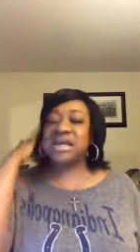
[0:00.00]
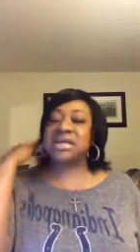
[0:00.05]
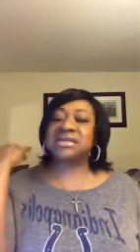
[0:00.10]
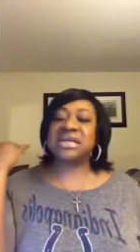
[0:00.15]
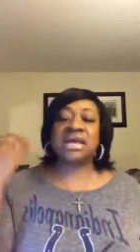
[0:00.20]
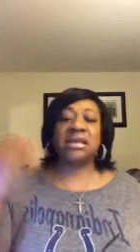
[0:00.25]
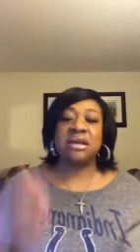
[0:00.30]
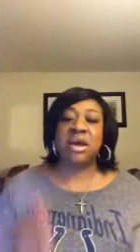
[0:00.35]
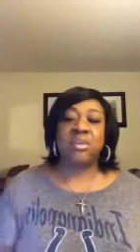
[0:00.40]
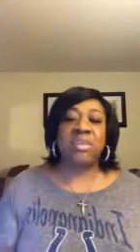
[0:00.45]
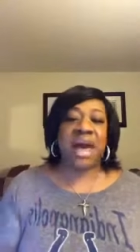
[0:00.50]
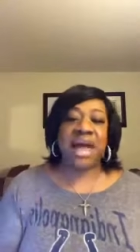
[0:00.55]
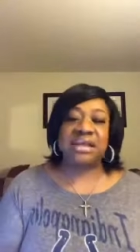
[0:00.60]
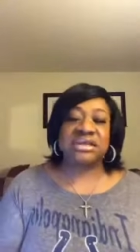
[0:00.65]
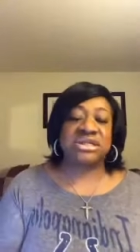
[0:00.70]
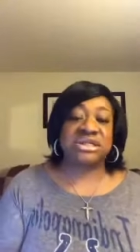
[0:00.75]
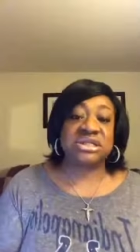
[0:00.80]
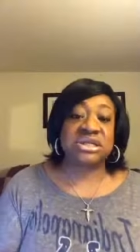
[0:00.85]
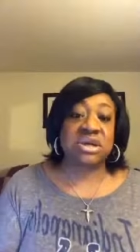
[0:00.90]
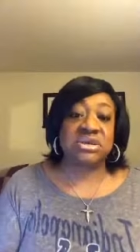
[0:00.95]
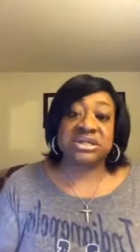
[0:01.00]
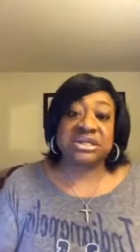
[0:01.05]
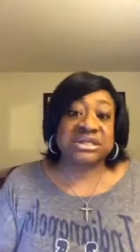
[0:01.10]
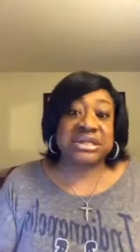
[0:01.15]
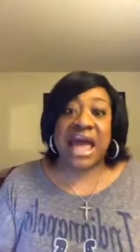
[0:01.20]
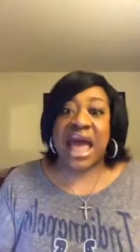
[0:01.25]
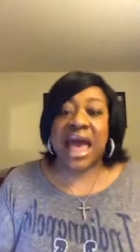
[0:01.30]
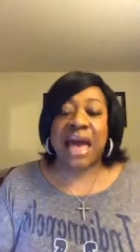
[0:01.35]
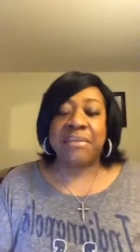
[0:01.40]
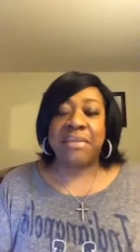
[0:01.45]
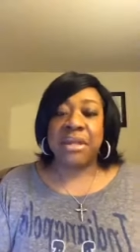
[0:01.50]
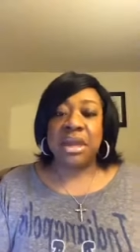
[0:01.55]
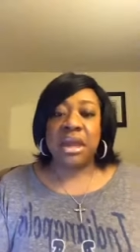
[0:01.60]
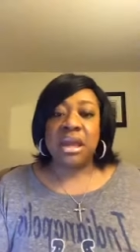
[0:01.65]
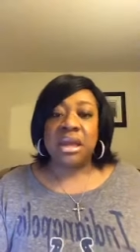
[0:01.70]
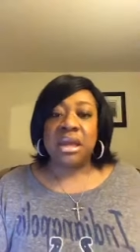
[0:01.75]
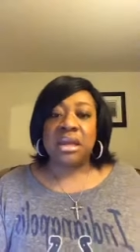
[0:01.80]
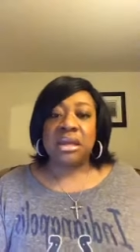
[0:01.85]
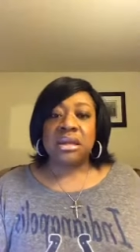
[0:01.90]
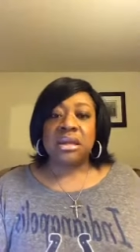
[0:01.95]
because ain't nobody just going to stop
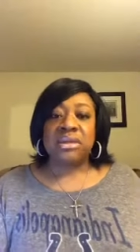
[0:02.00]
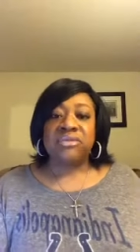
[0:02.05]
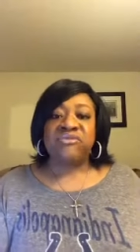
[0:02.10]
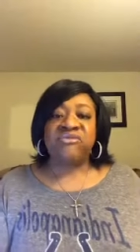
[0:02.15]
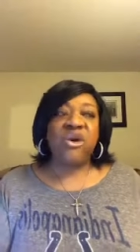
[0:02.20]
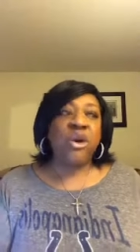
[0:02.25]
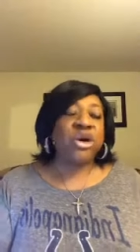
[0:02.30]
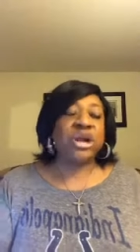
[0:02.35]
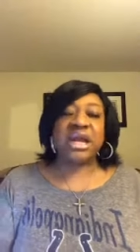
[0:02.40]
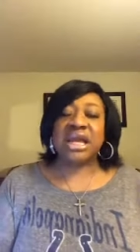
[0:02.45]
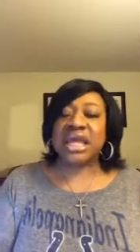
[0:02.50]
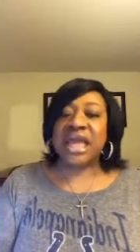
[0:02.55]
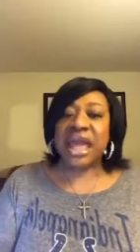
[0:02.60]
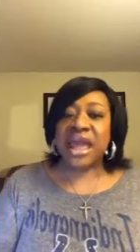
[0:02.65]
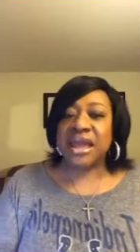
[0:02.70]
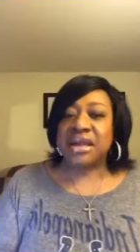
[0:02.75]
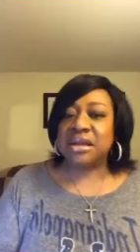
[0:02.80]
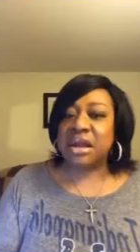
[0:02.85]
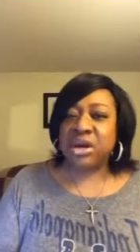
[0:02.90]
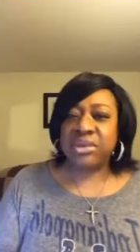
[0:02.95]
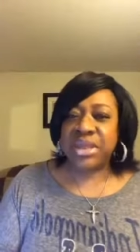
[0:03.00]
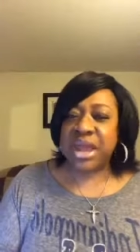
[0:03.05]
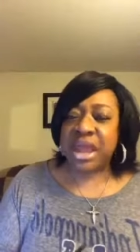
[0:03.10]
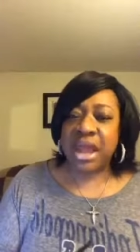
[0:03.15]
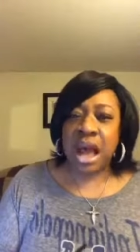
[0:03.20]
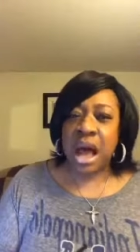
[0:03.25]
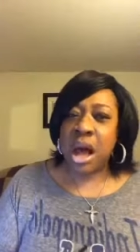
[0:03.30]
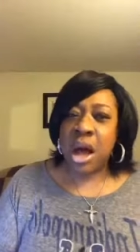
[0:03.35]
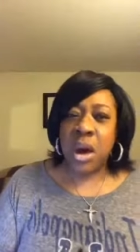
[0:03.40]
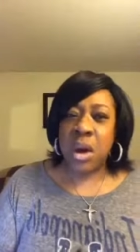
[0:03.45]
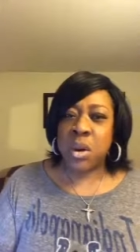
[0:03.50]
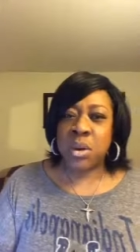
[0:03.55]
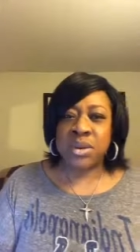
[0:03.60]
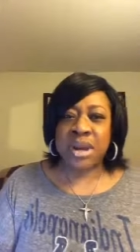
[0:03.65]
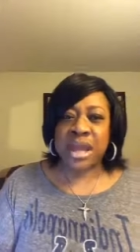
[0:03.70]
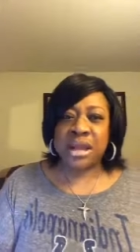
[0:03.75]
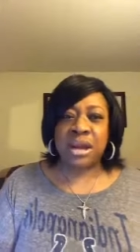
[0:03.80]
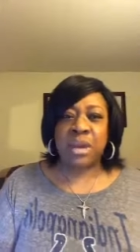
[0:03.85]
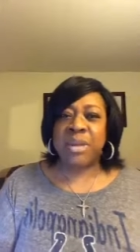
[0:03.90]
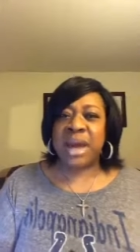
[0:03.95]
fornicating on their
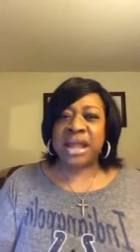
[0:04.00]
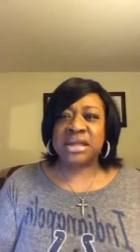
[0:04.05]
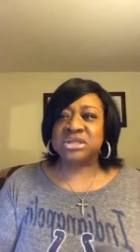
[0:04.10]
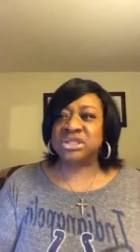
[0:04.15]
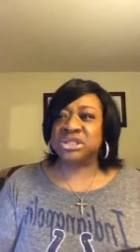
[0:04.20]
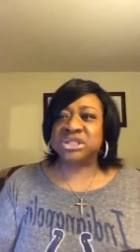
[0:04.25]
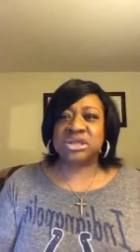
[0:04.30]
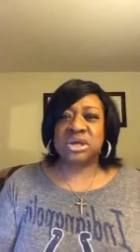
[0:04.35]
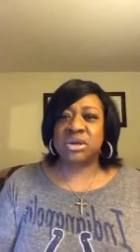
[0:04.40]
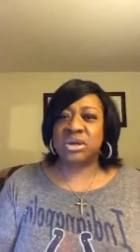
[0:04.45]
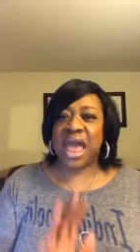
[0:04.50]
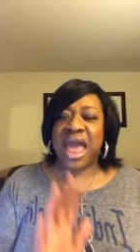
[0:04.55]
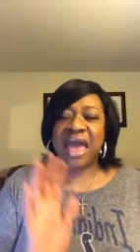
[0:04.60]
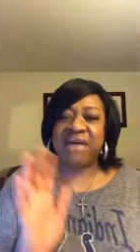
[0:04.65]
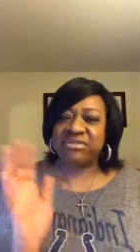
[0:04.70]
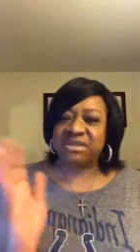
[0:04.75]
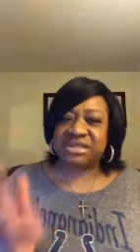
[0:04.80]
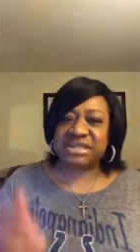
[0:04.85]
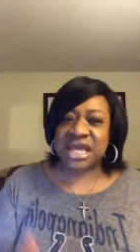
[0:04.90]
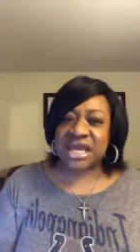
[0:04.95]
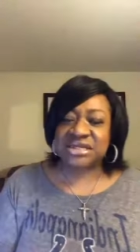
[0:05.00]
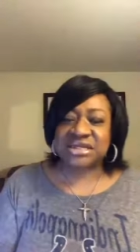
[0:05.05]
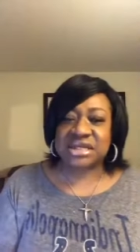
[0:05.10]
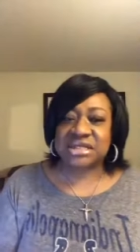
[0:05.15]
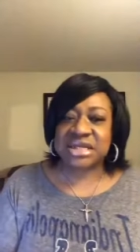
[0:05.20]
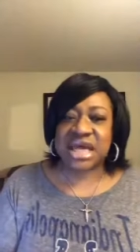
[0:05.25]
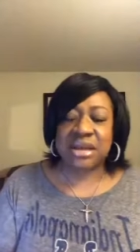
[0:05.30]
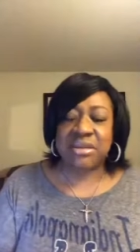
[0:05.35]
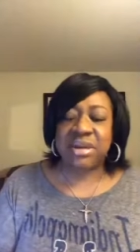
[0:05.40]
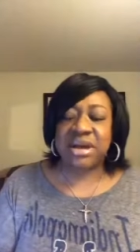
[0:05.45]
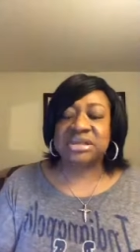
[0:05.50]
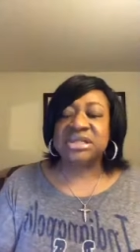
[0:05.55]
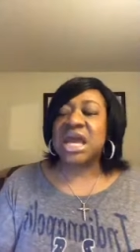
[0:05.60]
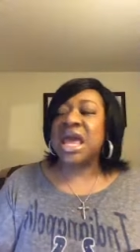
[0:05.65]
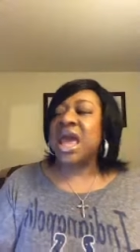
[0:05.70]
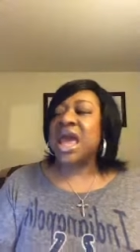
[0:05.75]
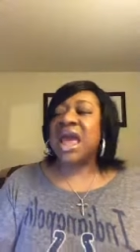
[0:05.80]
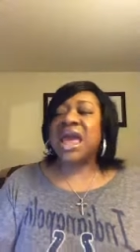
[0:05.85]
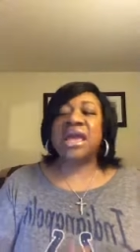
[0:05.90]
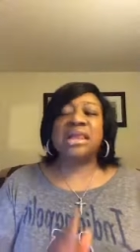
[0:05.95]
own. Ain't nobody just having sex outside of marriage.
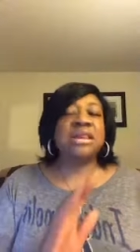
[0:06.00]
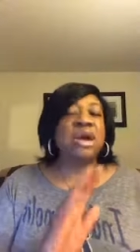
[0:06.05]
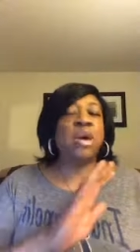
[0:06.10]
Ain't